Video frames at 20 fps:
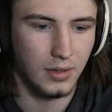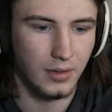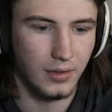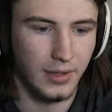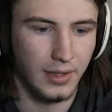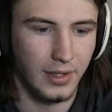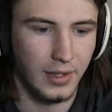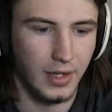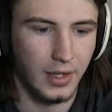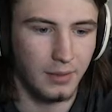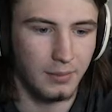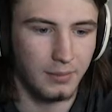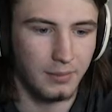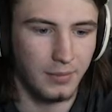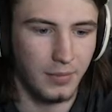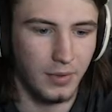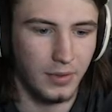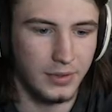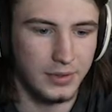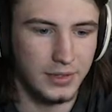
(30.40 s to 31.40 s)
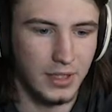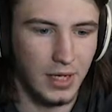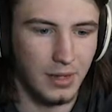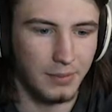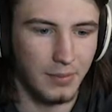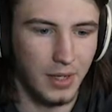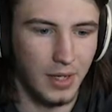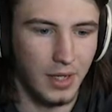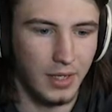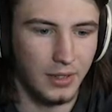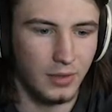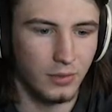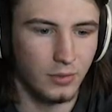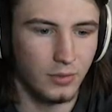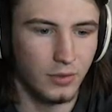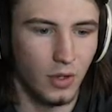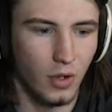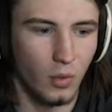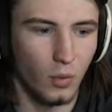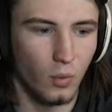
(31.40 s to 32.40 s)
Alright, I'm on the top. I
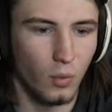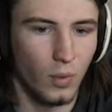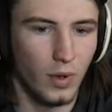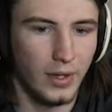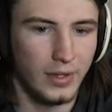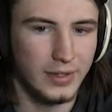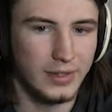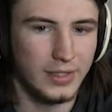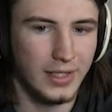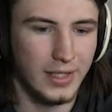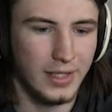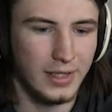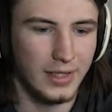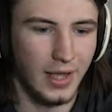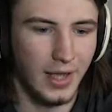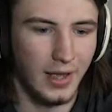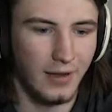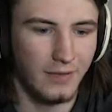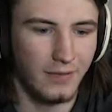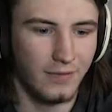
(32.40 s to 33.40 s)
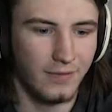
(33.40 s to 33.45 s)
don't know what the